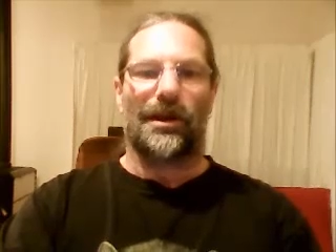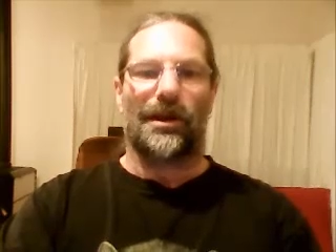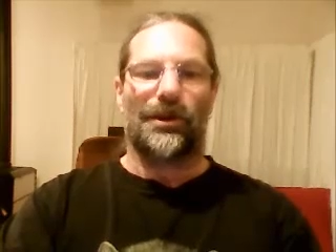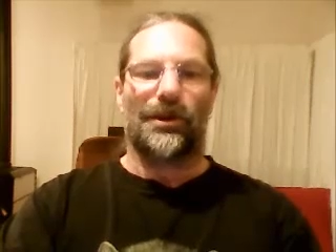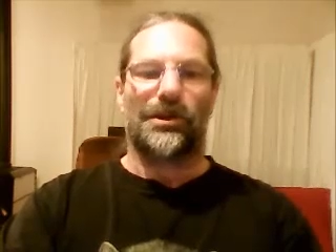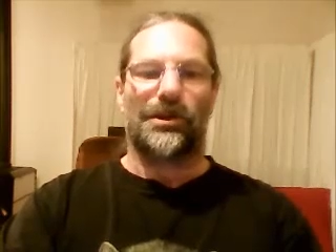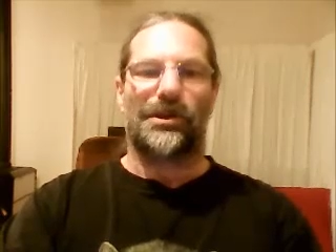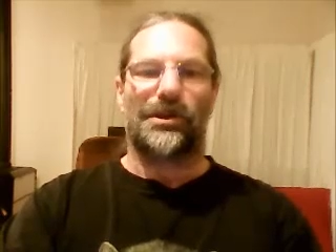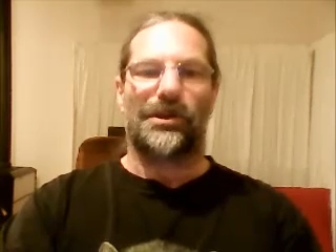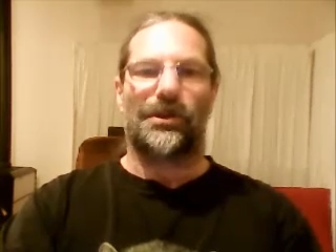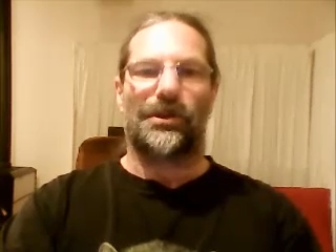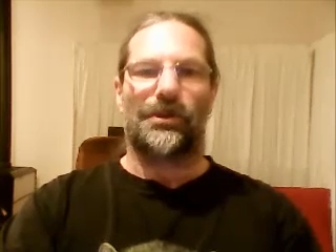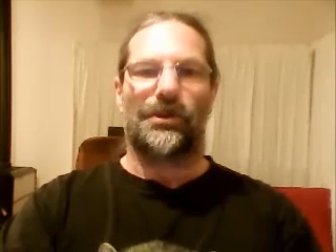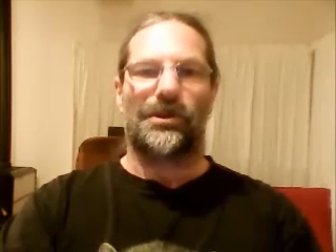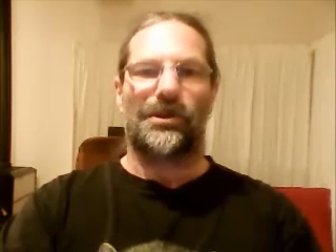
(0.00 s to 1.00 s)
using
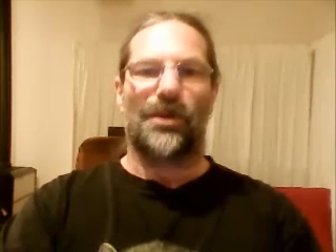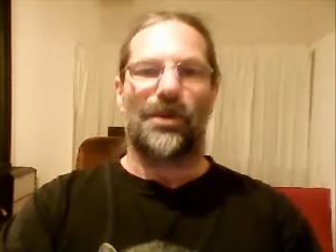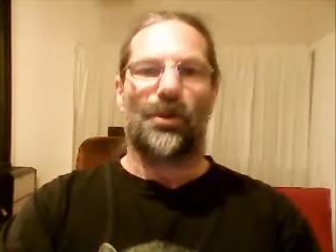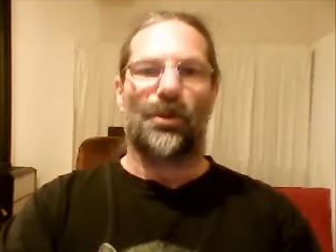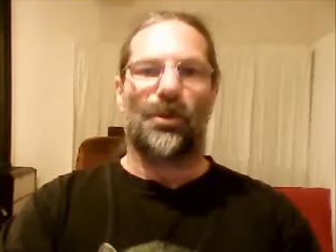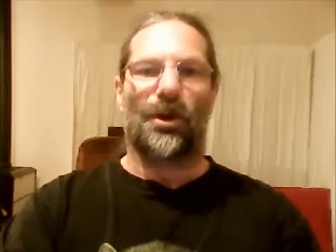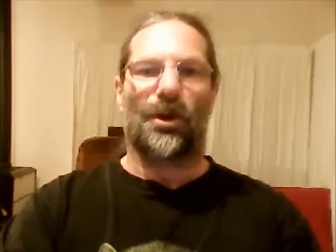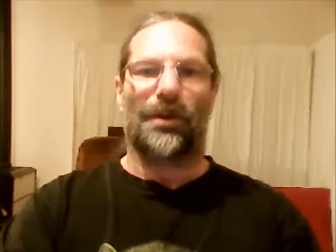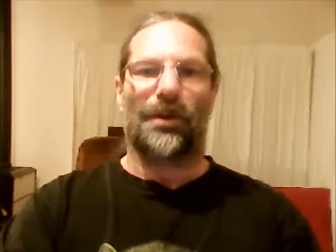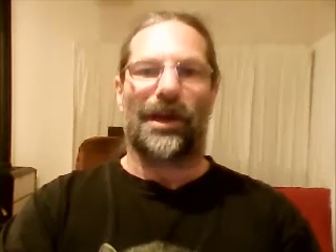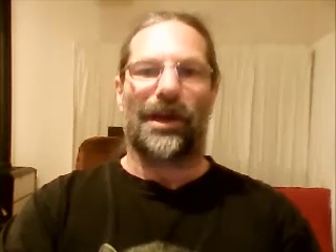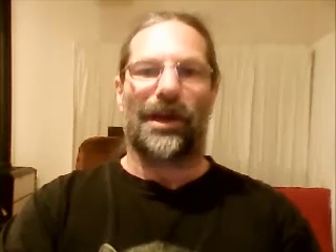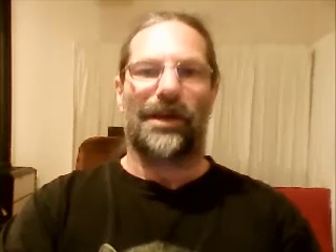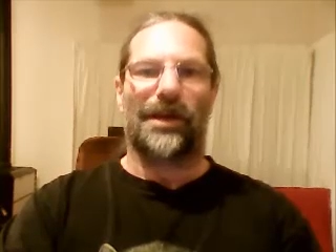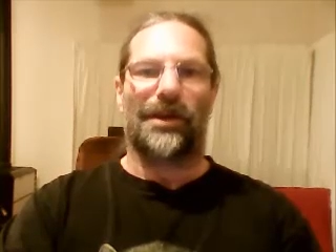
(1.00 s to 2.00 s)
tools no more
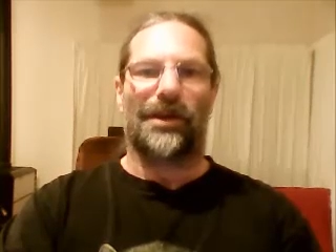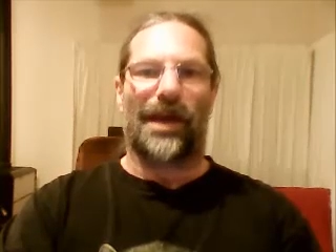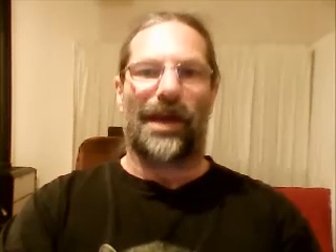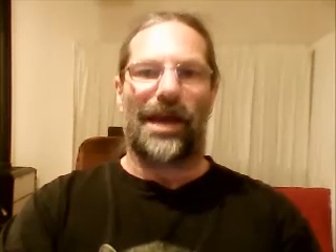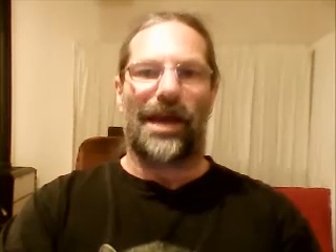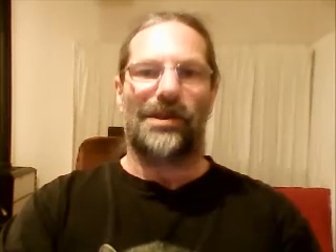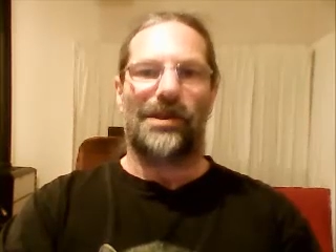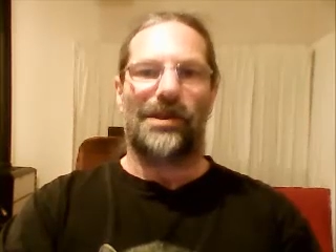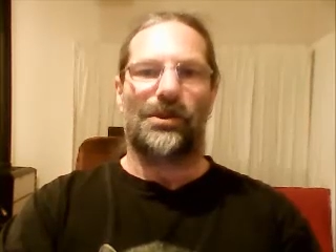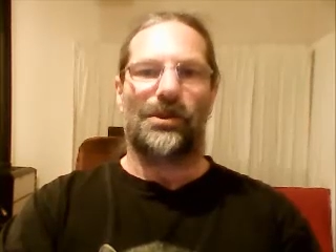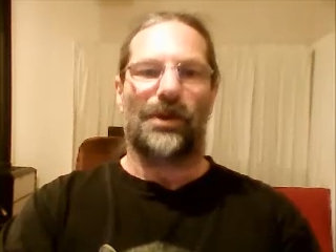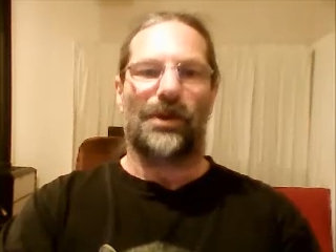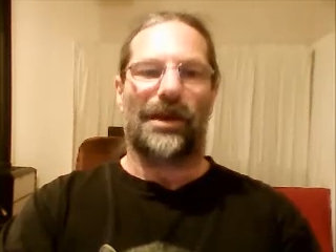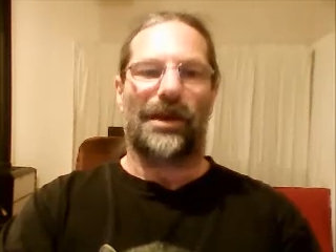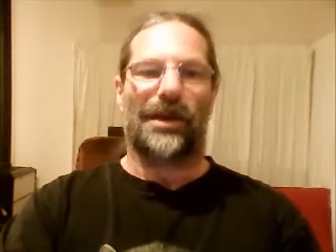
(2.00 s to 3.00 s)
complicated than a
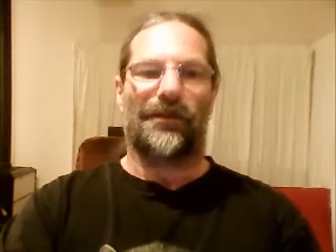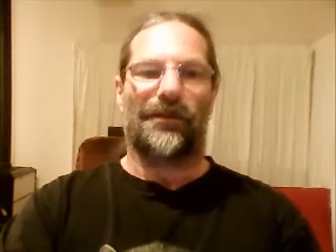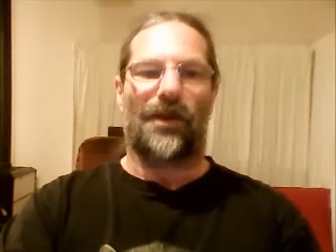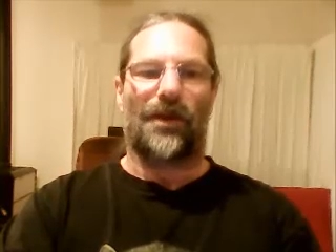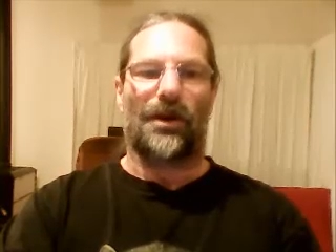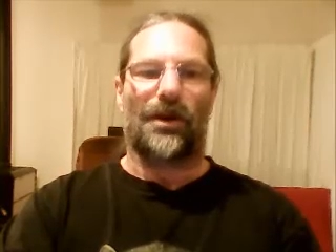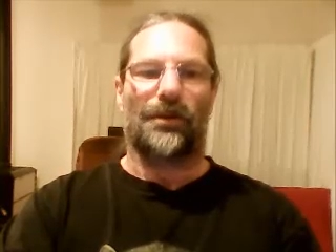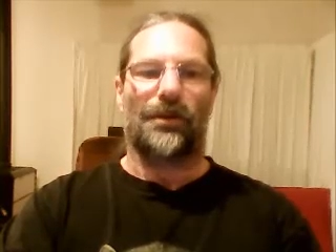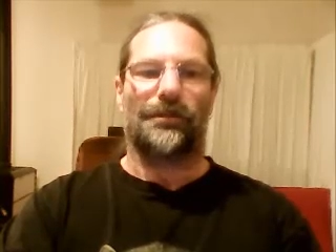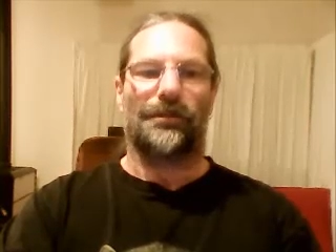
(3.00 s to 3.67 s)
hacksaw and a file.